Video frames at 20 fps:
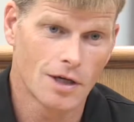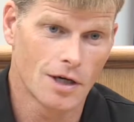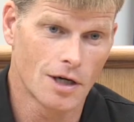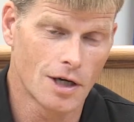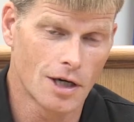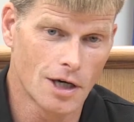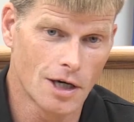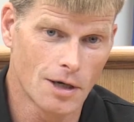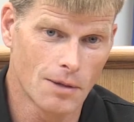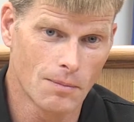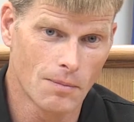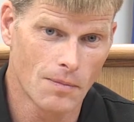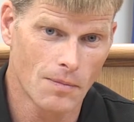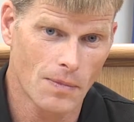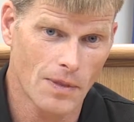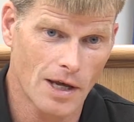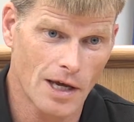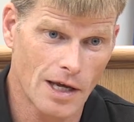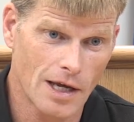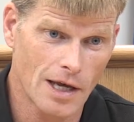
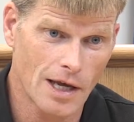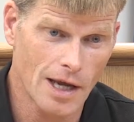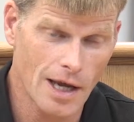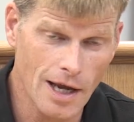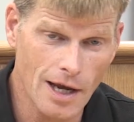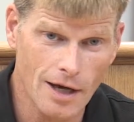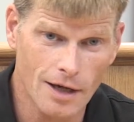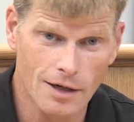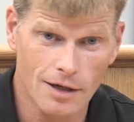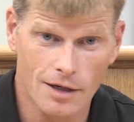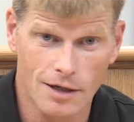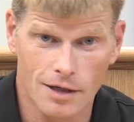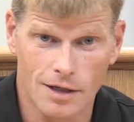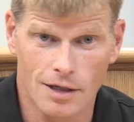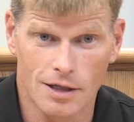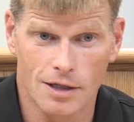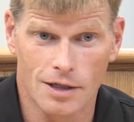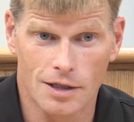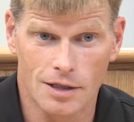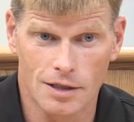and
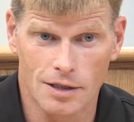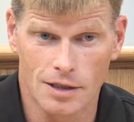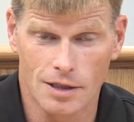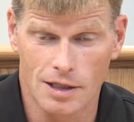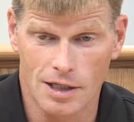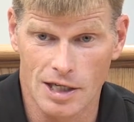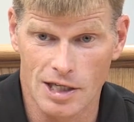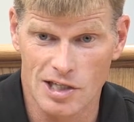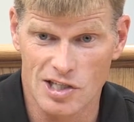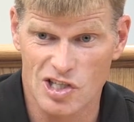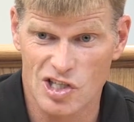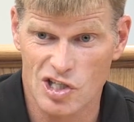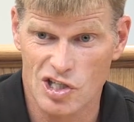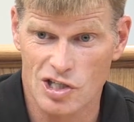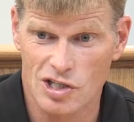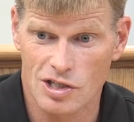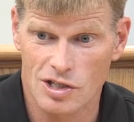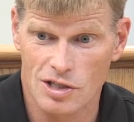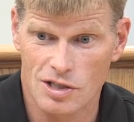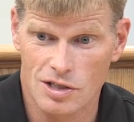against
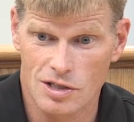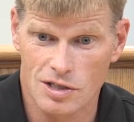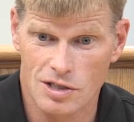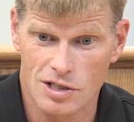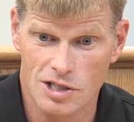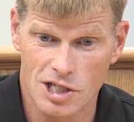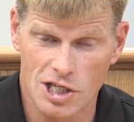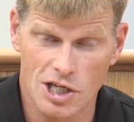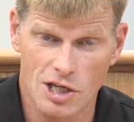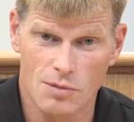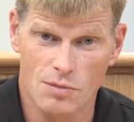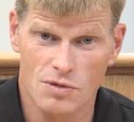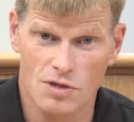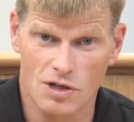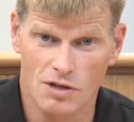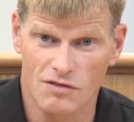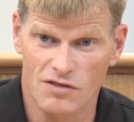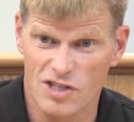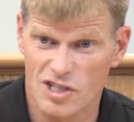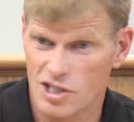teams
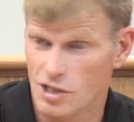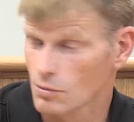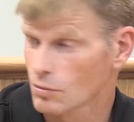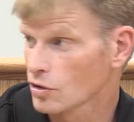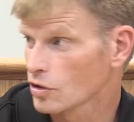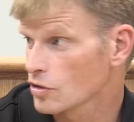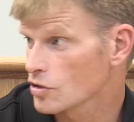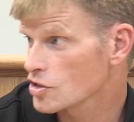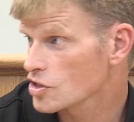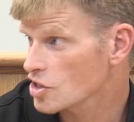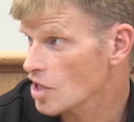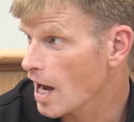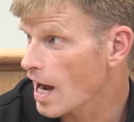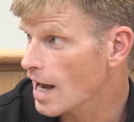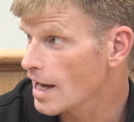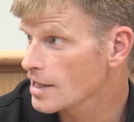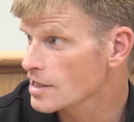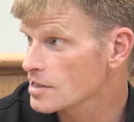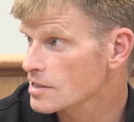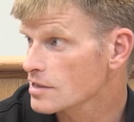of similar
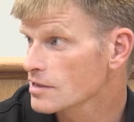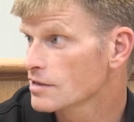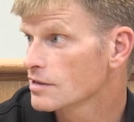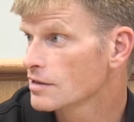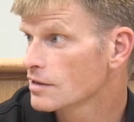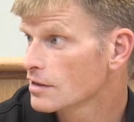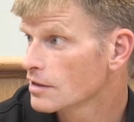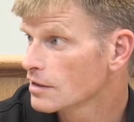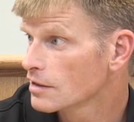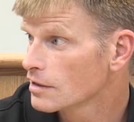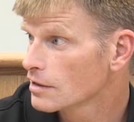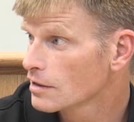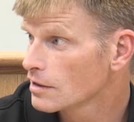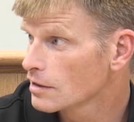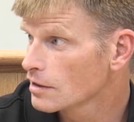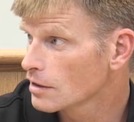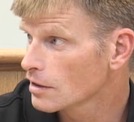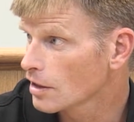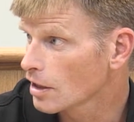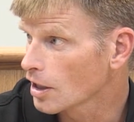size
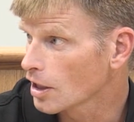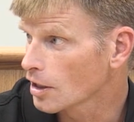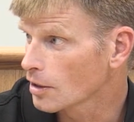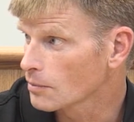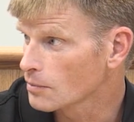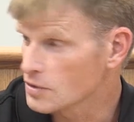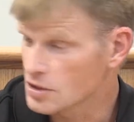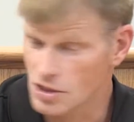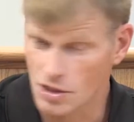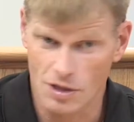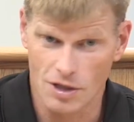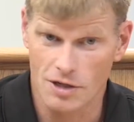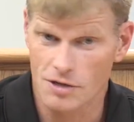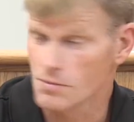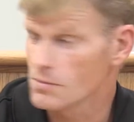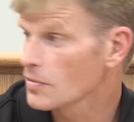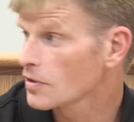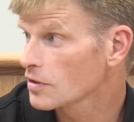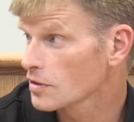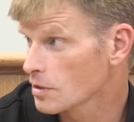
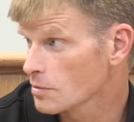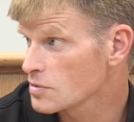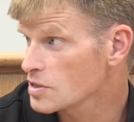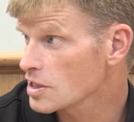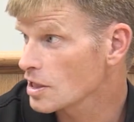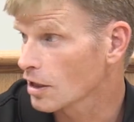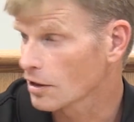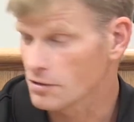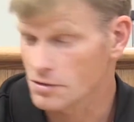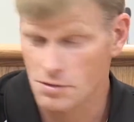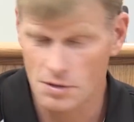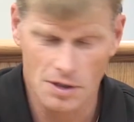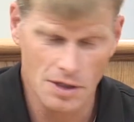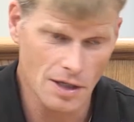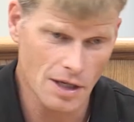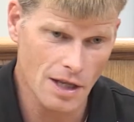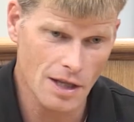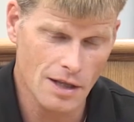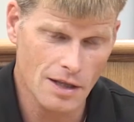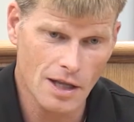to themselves.
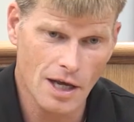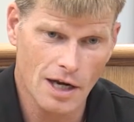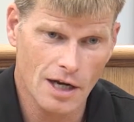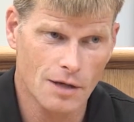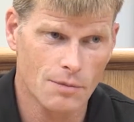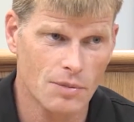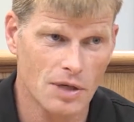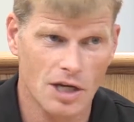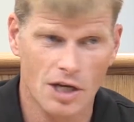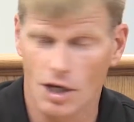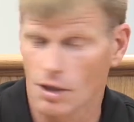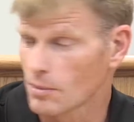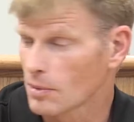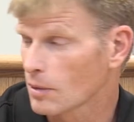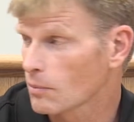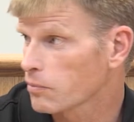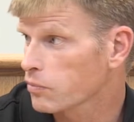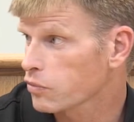And that had become a